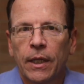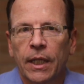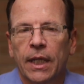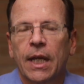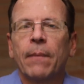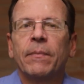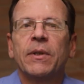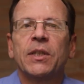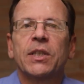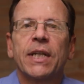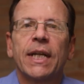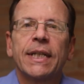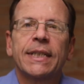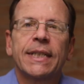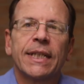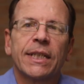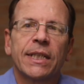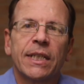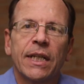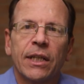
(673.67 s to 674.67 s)
The company
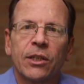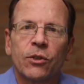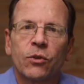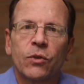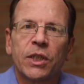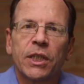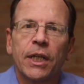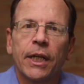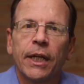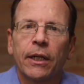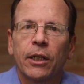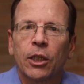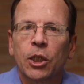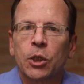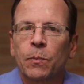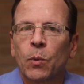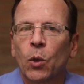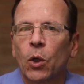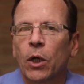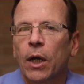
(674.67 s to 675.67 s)
states that it's interested in
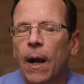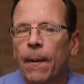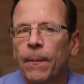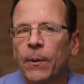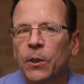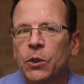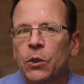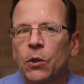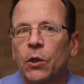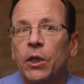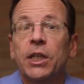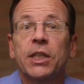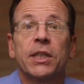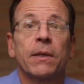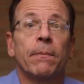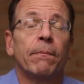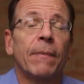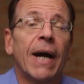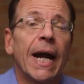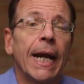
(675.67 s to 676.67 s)
exploring opportunities
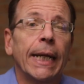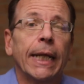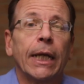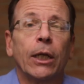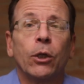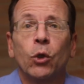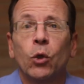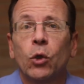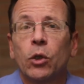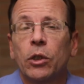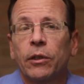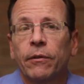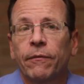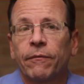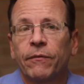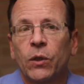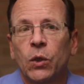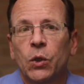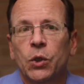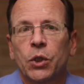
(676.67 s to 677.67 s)
in mining, nuclear
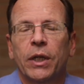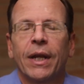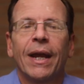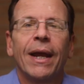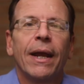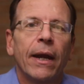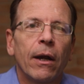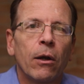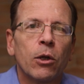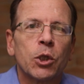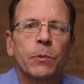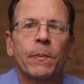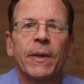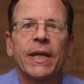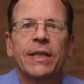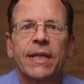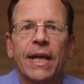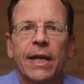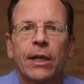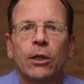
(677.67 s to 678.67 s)
fusion,
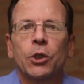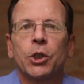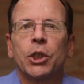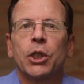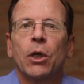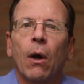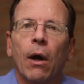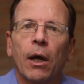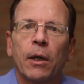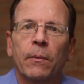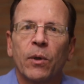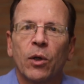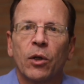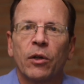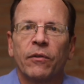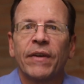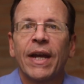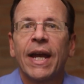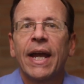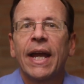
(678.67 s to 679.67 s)
aerospace, energy,
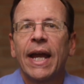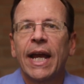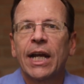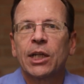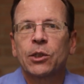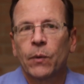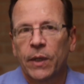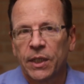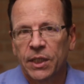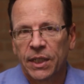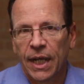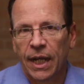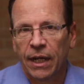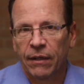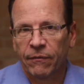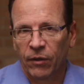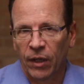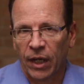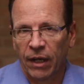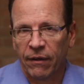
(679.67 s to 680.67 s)
automotive, X-ray
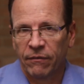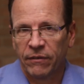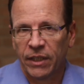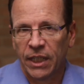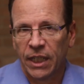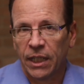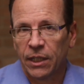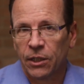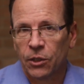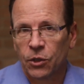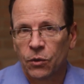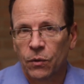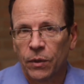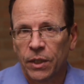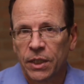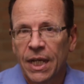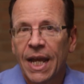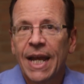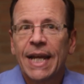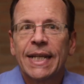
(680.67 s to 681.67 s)
scanning for heavy
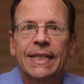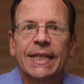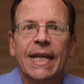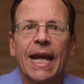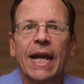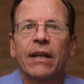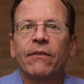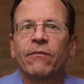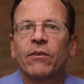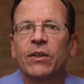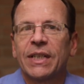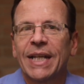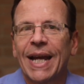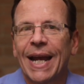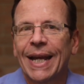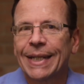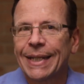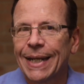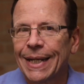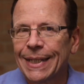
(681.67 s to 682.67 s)
industries, scanning for
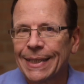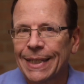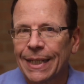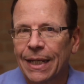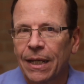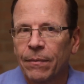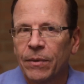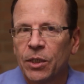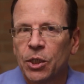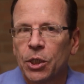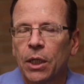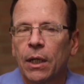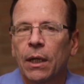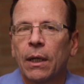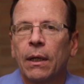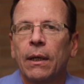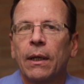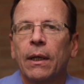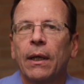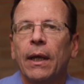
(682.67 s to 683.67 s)
diagnostic imaging,
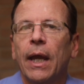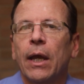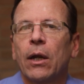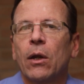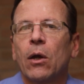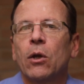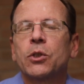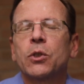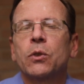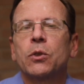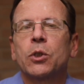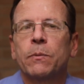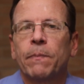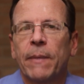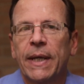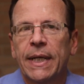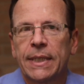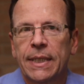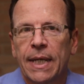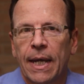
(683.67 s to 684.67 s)
and also
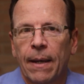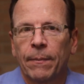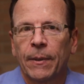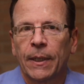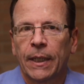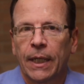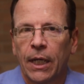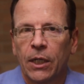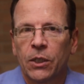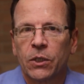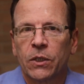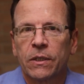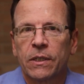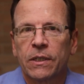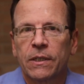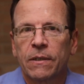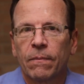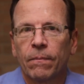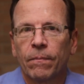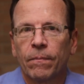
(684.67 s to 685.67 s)
space
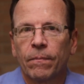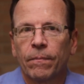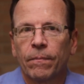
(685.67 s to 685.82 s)
applications.